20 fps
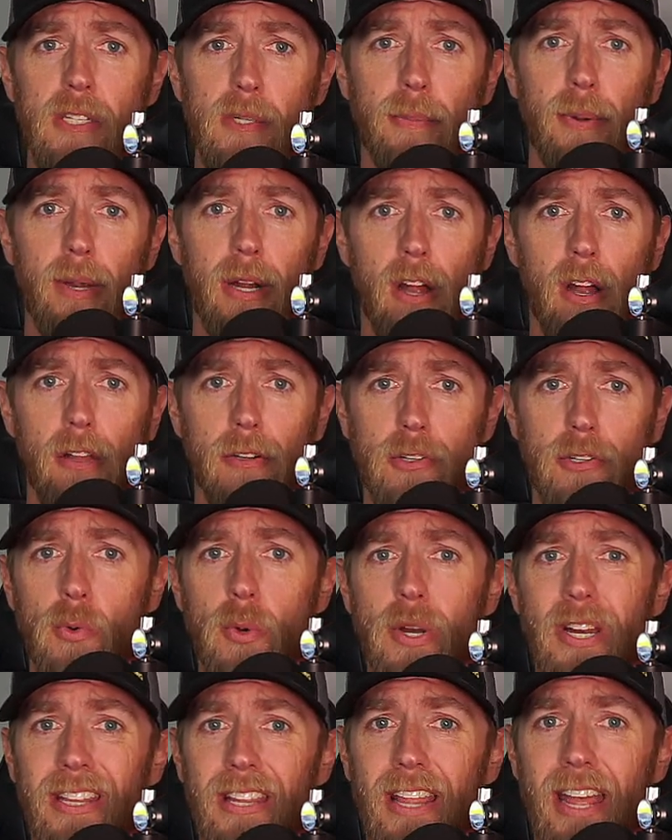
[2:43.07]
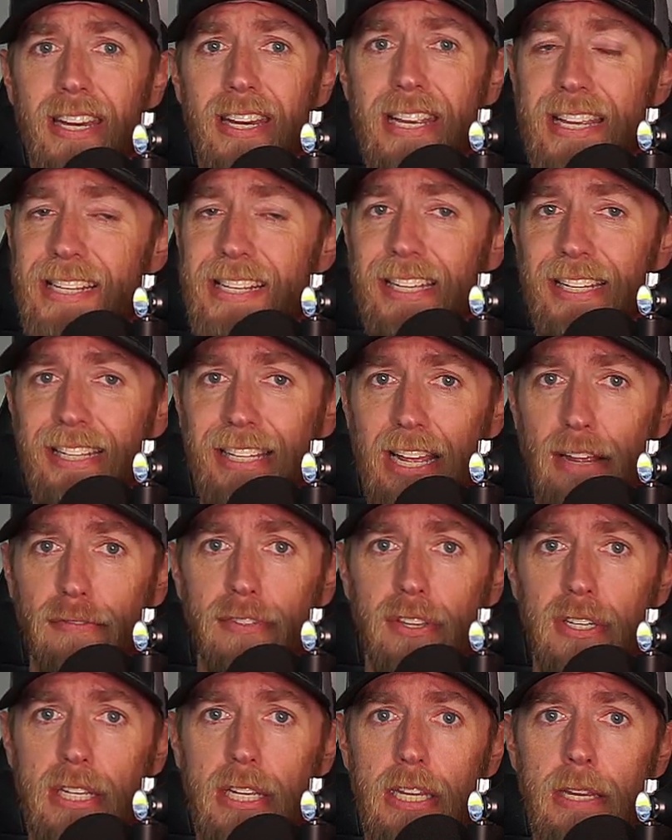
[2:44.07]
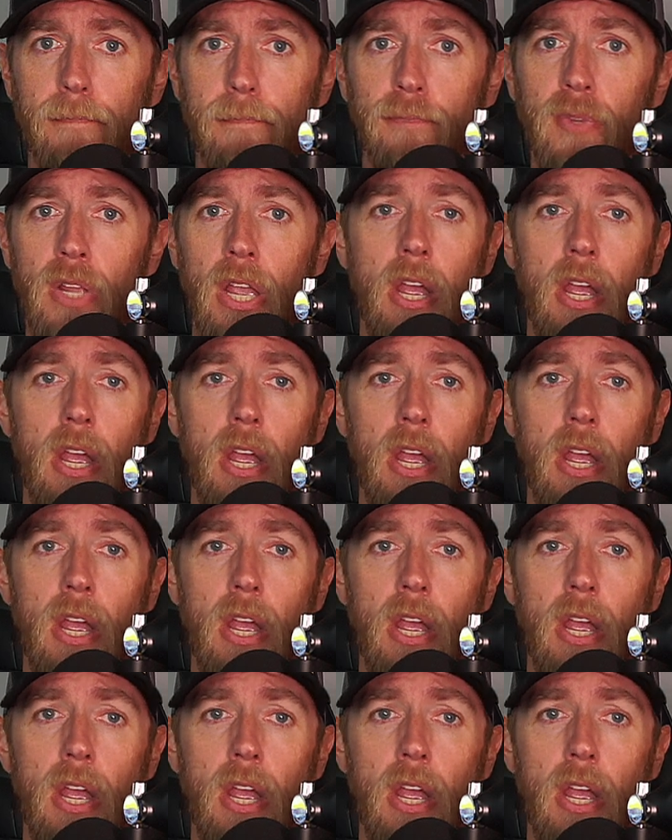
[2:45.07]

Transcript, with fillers: Spithaler tweeted that he's left the team.